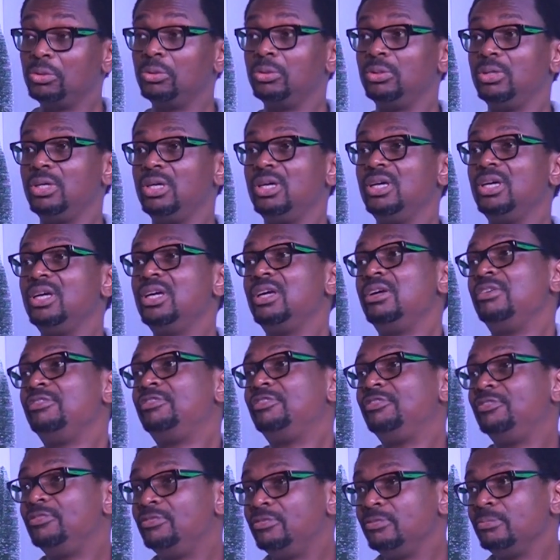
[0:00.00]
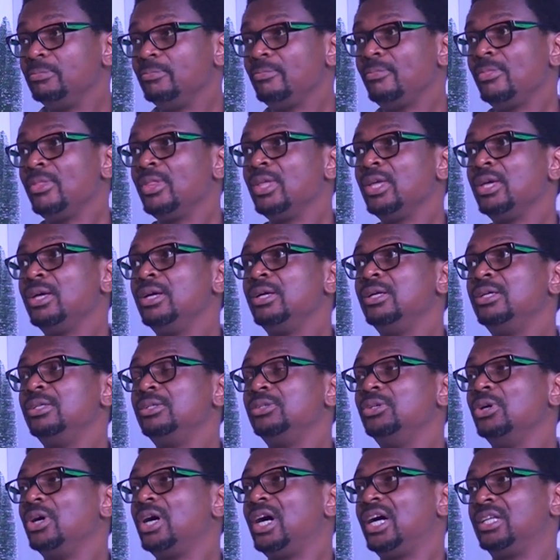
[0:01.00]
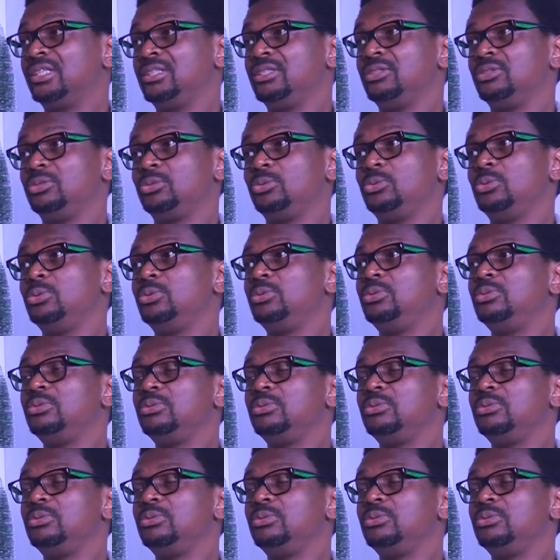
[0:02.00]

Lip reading: so if your heart is good,